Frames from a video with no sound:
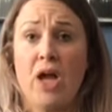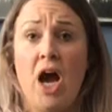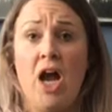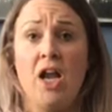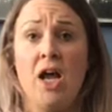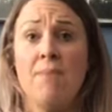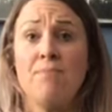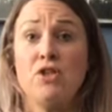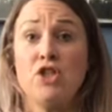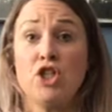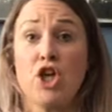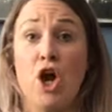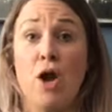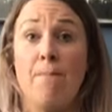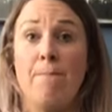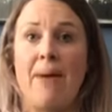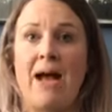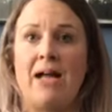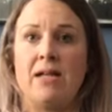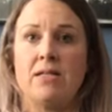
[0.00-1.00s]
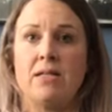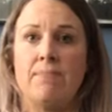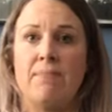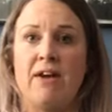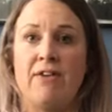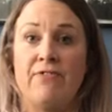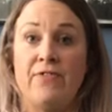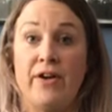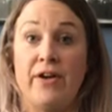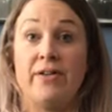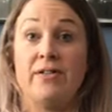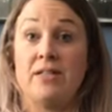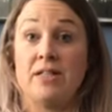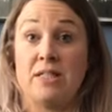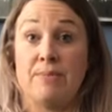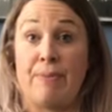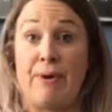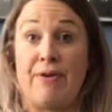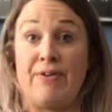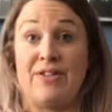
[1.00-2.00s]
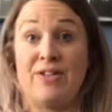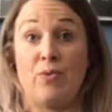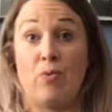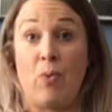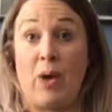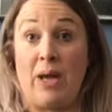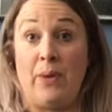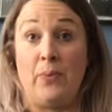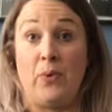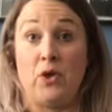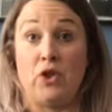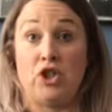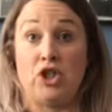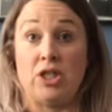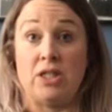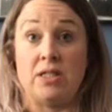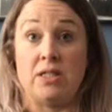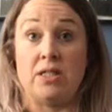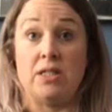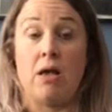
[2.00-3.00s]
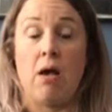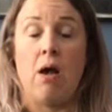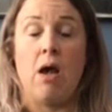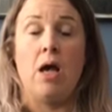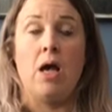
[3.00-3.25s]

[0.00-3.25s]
and I'm just going back to my first experience of Weight Watchers.